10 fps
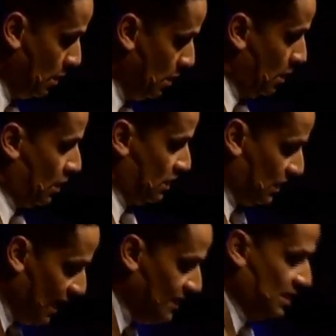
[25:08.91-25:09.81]
Because the
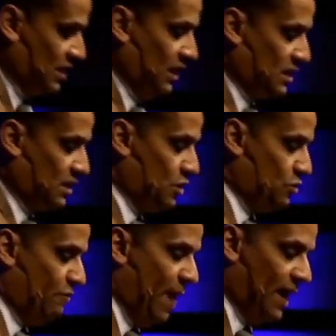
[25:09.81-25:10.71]
tendency is to
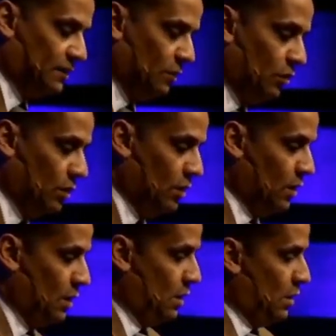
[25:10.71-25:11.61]
drift back to
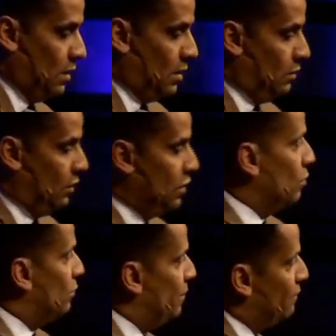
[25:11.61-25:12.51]
where you were
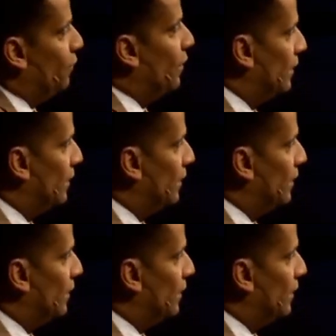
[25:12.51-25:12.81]
before.